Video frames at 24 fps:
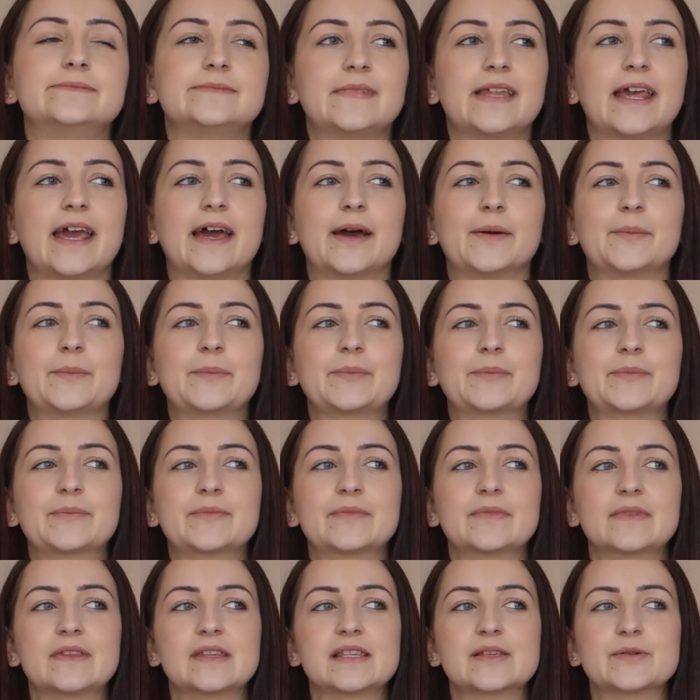So, yeah,
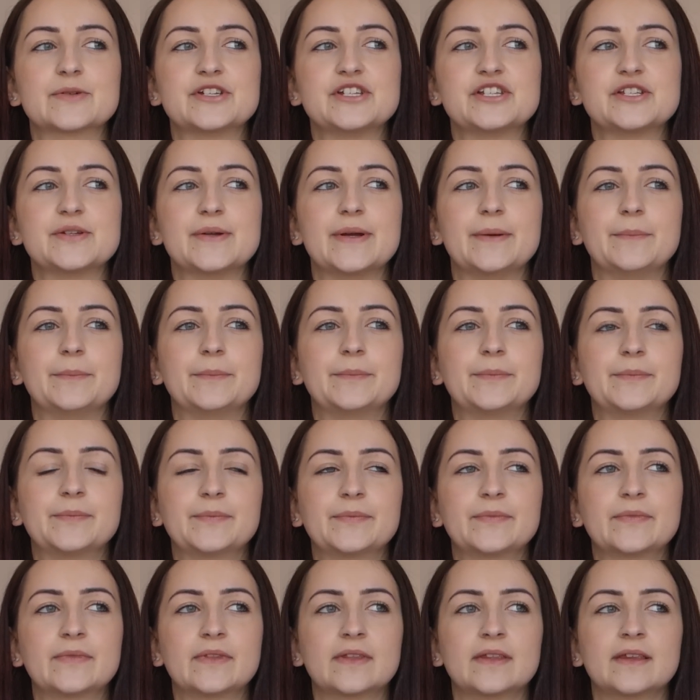that's what she's doing.
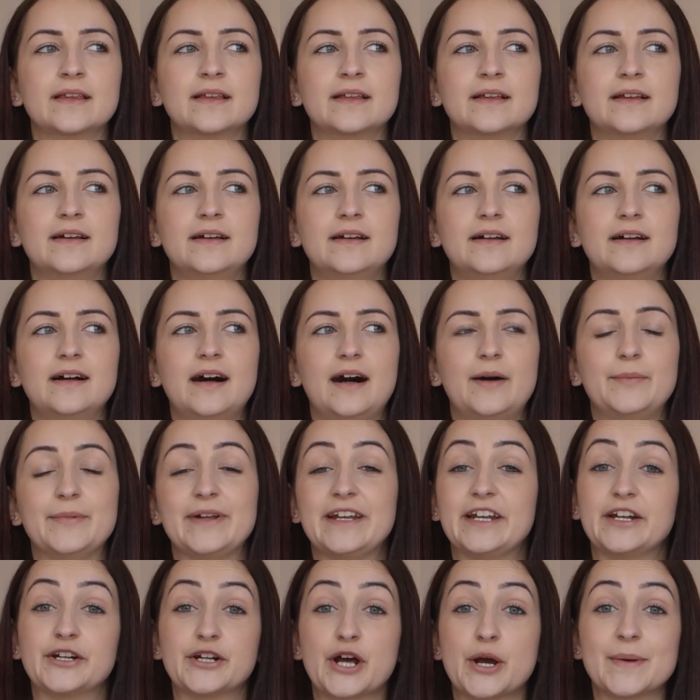I
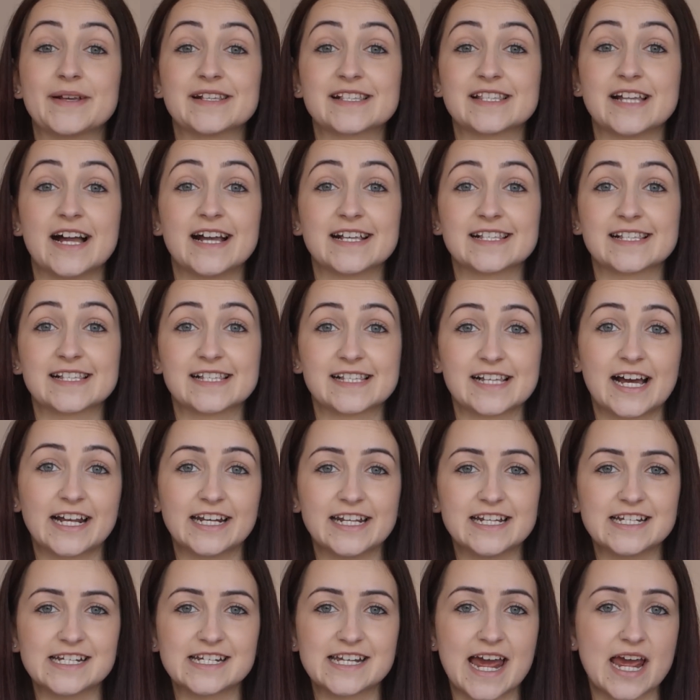mean, I know it's nice and
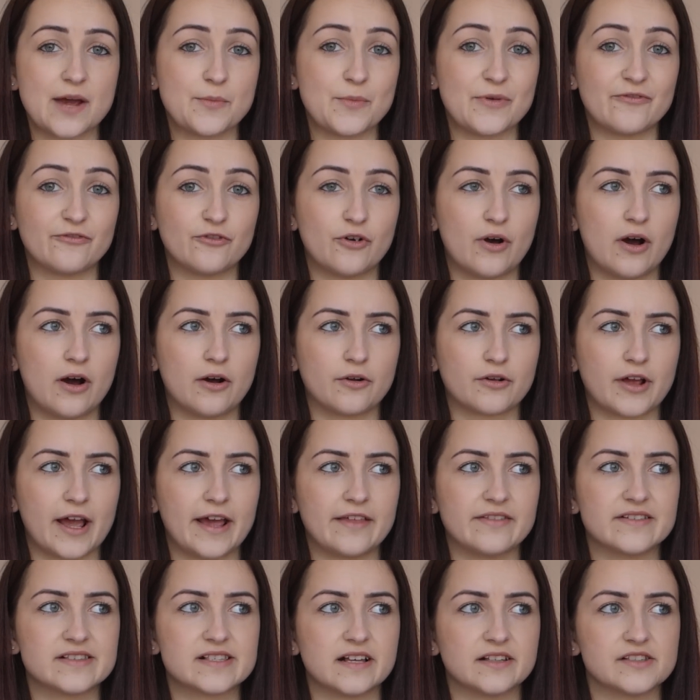sunny today and we've not,
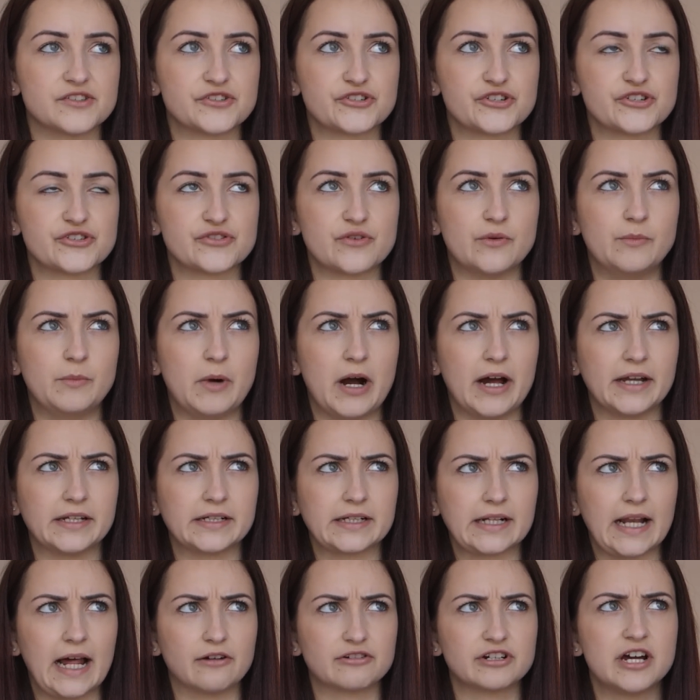okay, the sun's just gone behind a
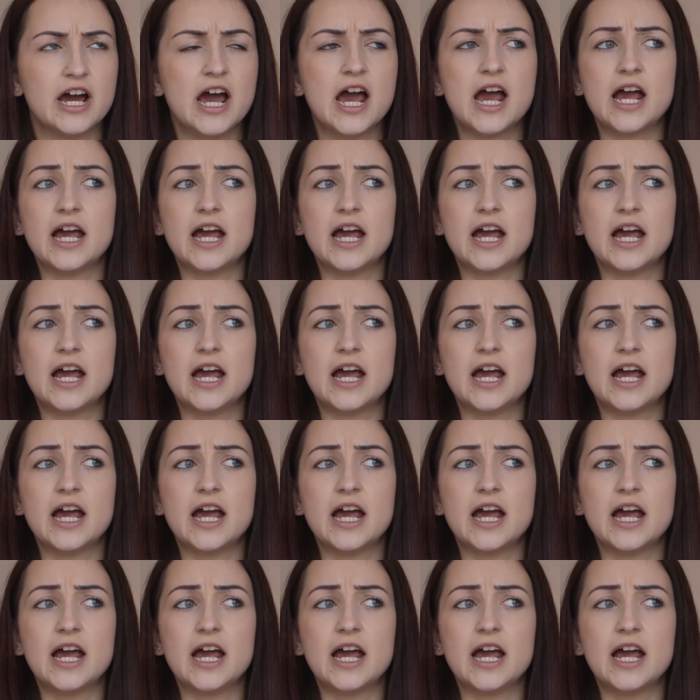cloud.